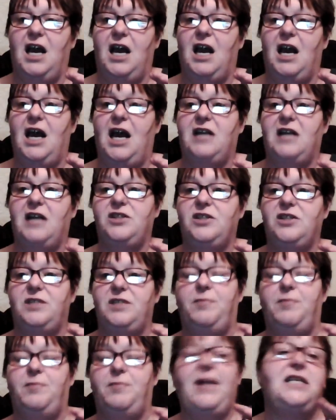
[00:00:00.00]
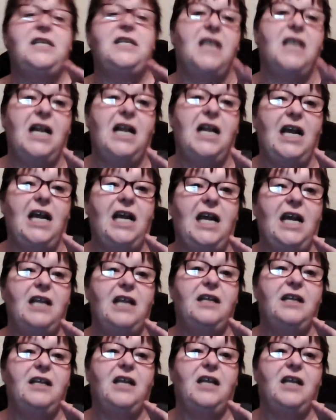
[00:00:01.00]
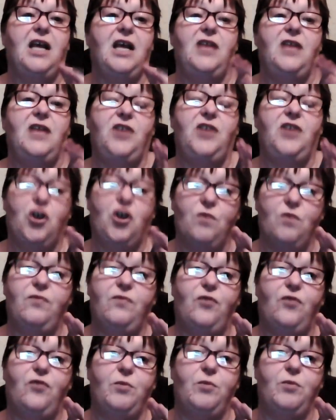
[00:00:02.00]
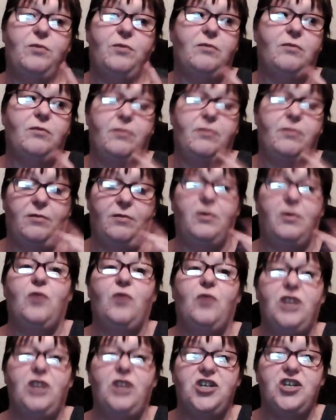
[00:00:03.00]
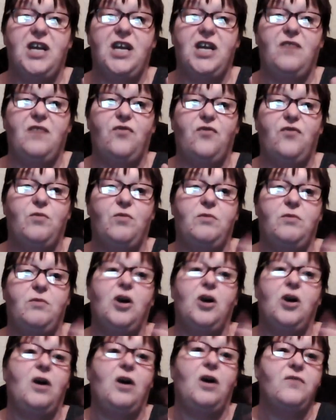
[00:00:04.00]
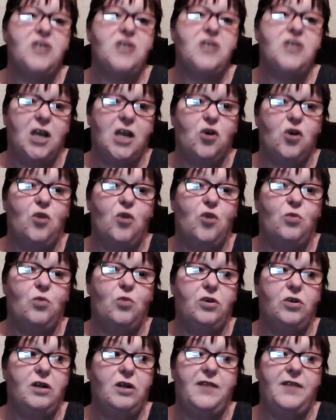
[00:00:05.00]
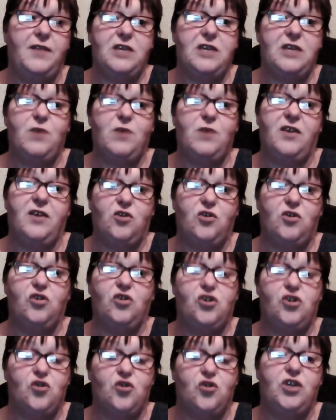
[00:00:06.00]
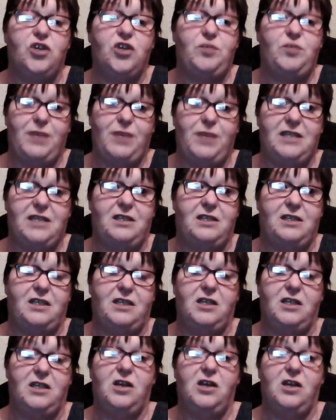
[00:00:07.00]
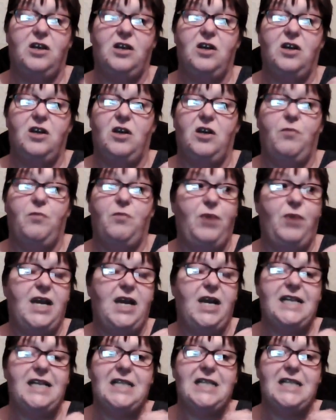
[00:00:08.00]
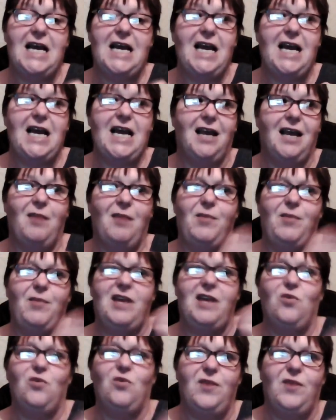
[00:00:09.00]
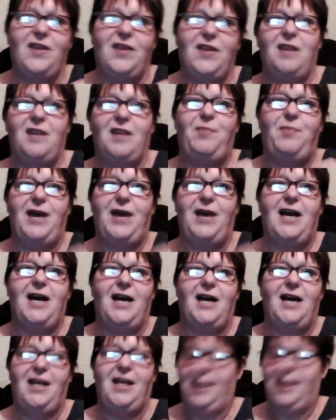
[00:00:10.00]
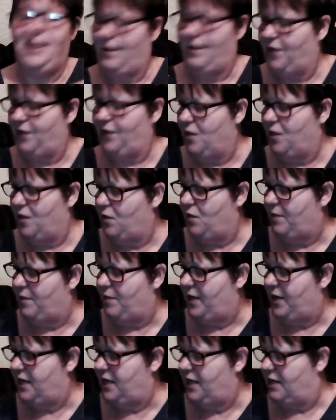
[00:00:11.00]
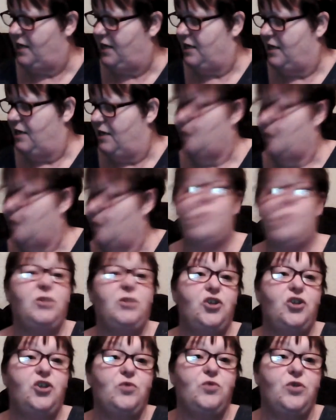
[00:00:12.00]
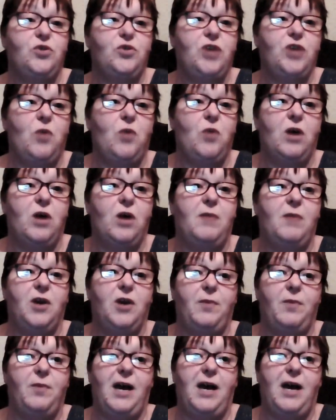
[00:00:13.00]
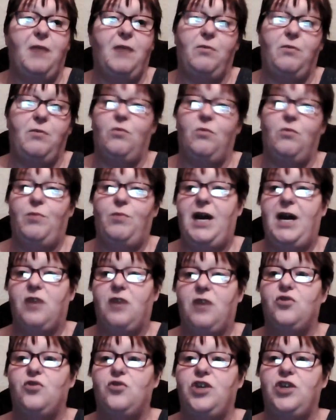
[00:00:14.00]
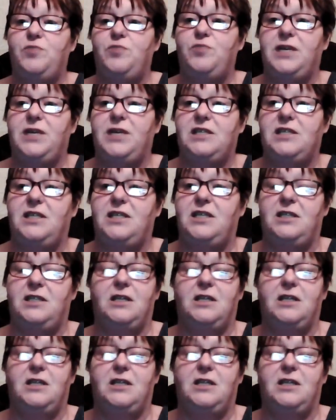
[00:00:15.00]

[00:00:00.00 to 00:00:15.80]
And basically, they originate from obviously Cornwall, and that's why they're called Cornish pasties. But it's like a meal within a pie, if you know what I mean. Probably June will know what I'm on about by Cornish pasties.